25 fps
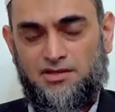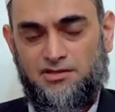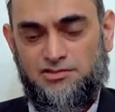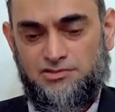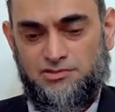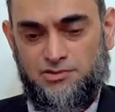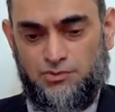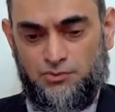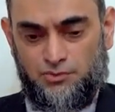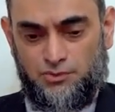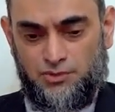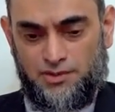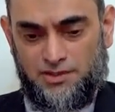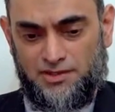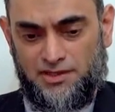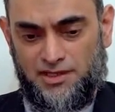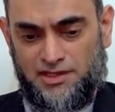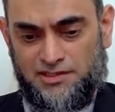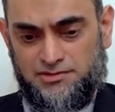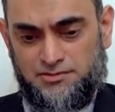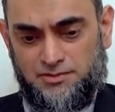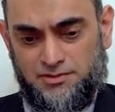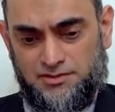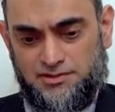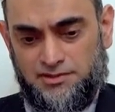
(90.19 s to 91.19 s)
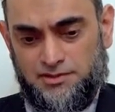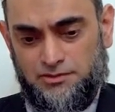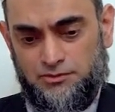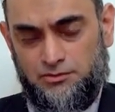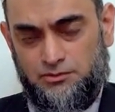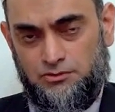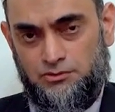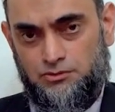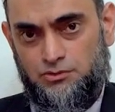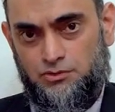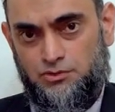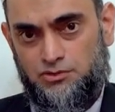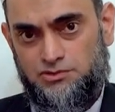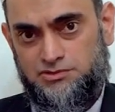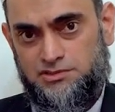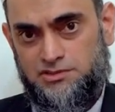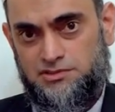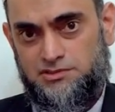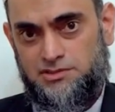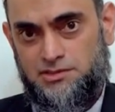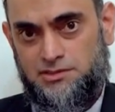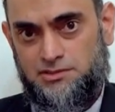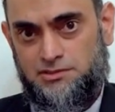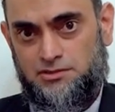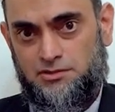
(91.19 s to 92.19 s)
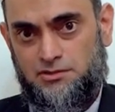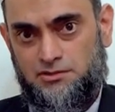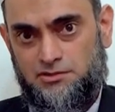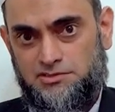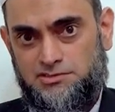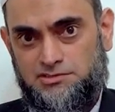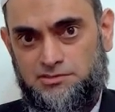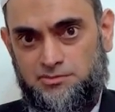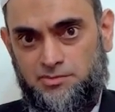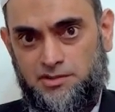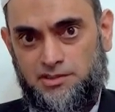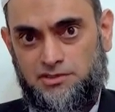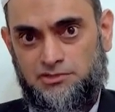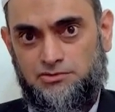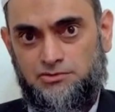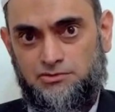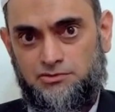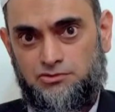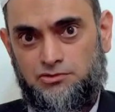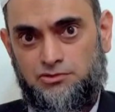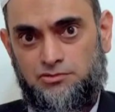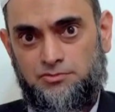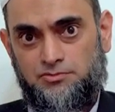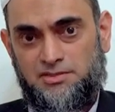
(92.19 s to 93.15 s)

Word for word: so what actually the glucose and the nourishment do